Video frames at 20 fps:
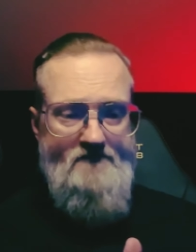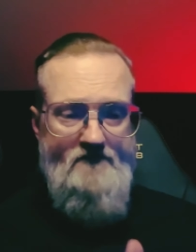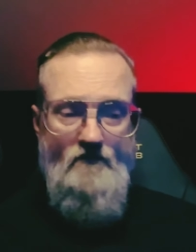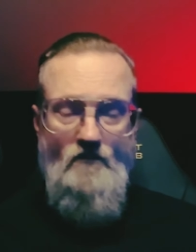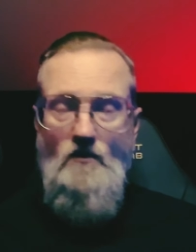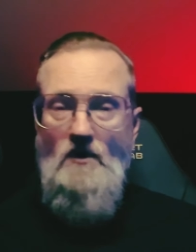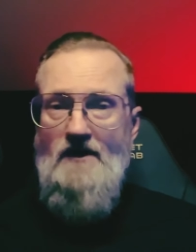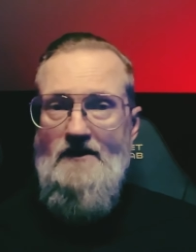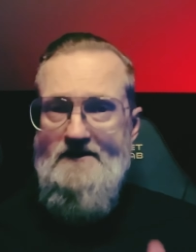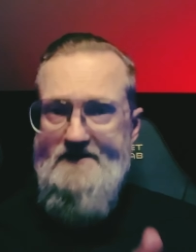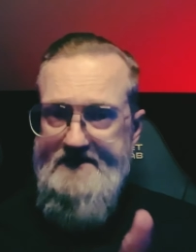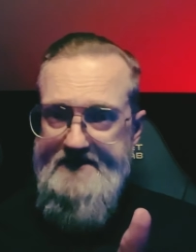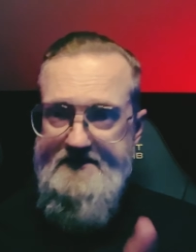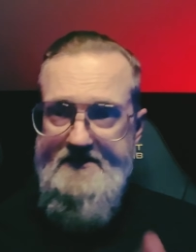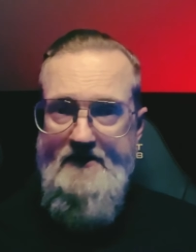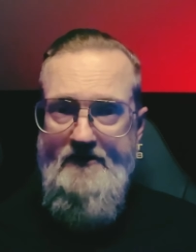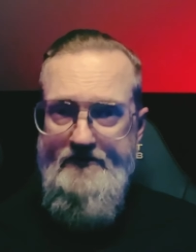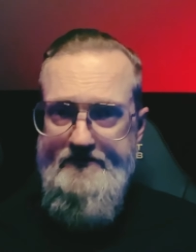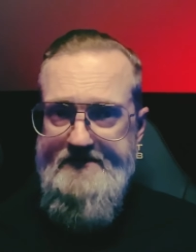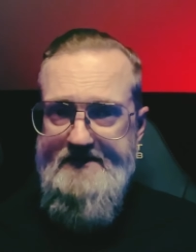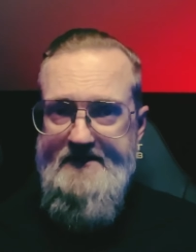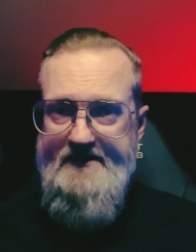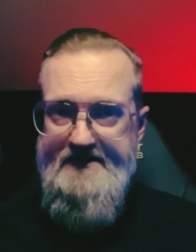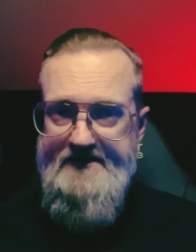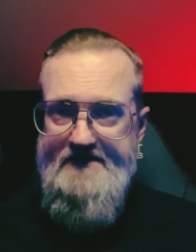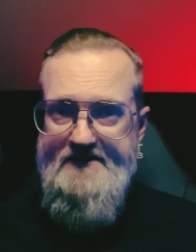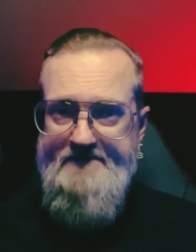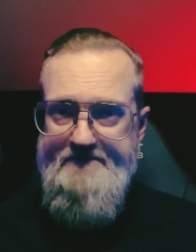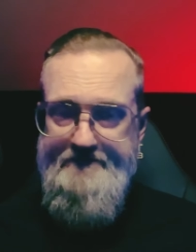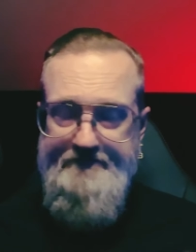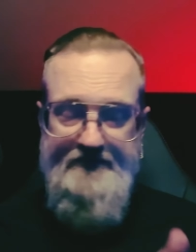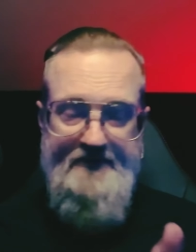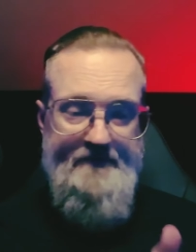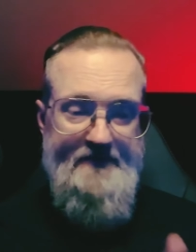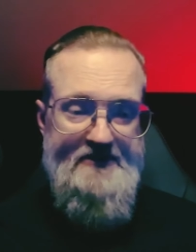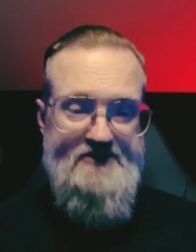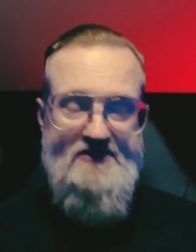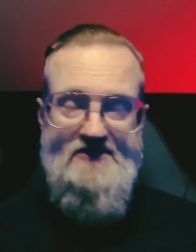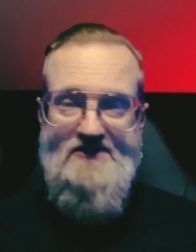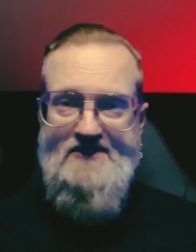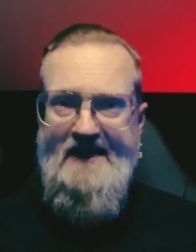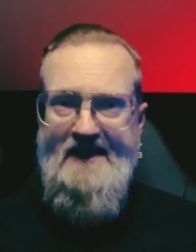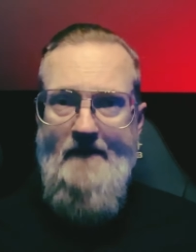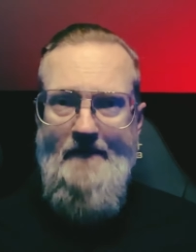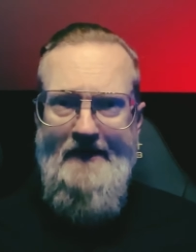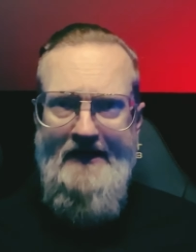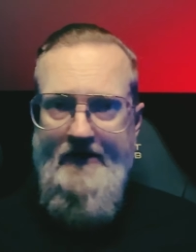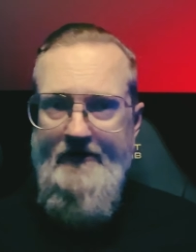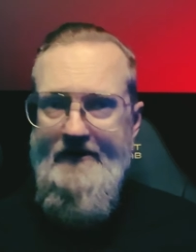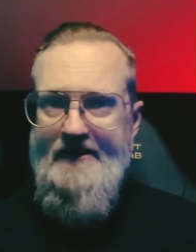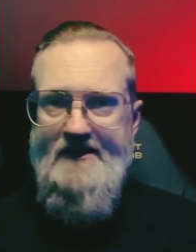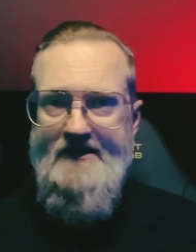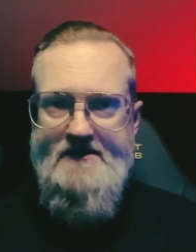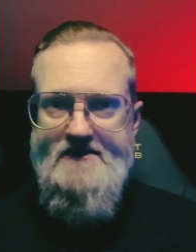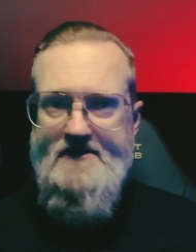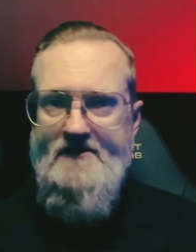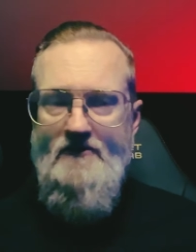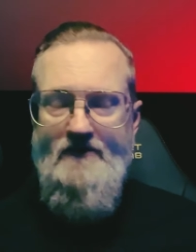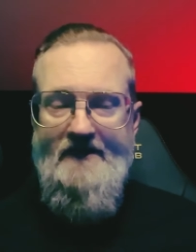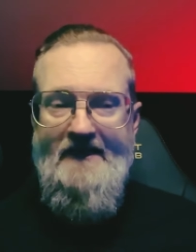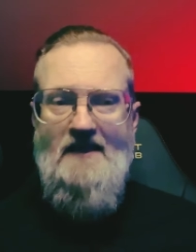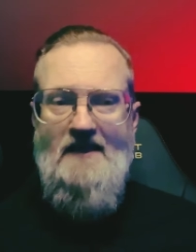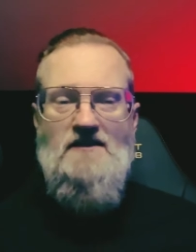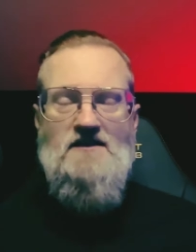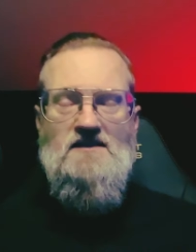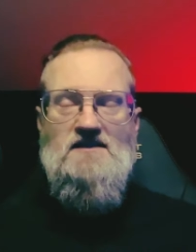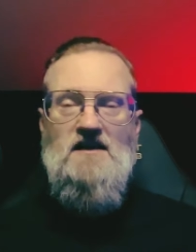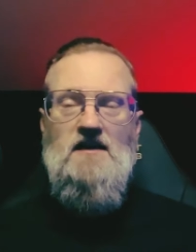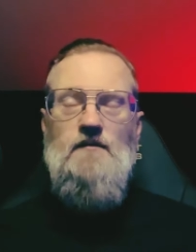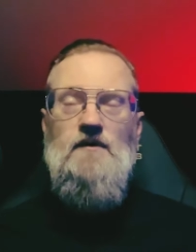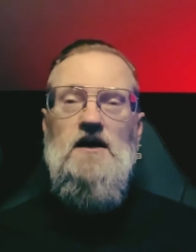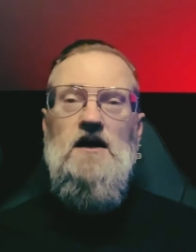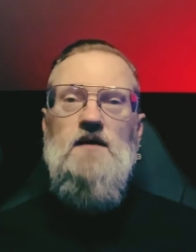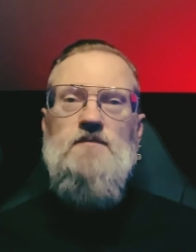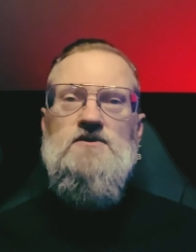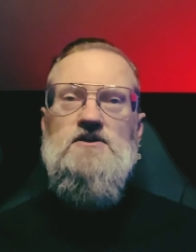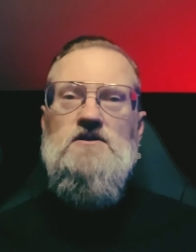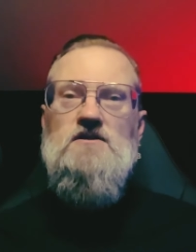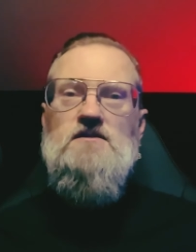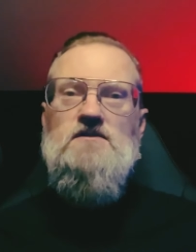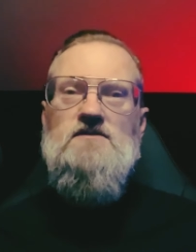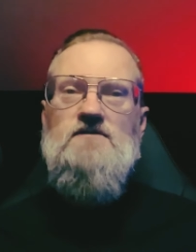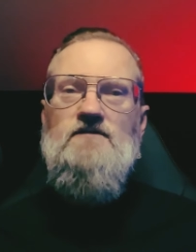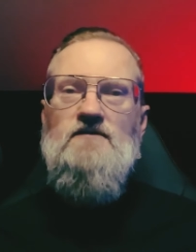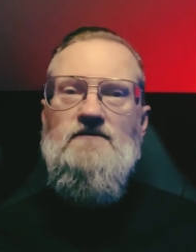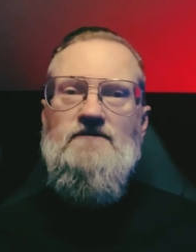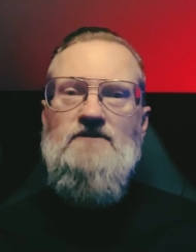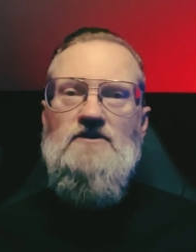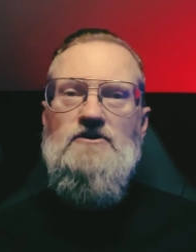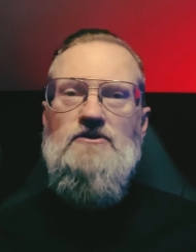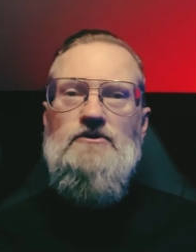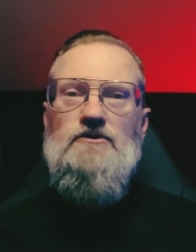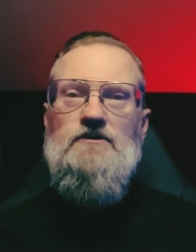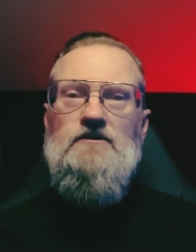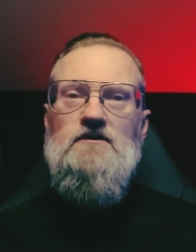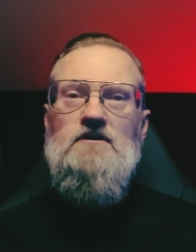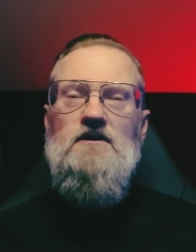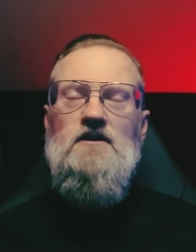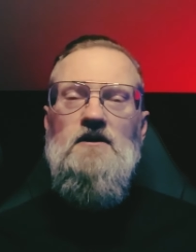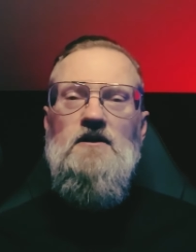one, you know, pretty much the same areas and only had the same options for food.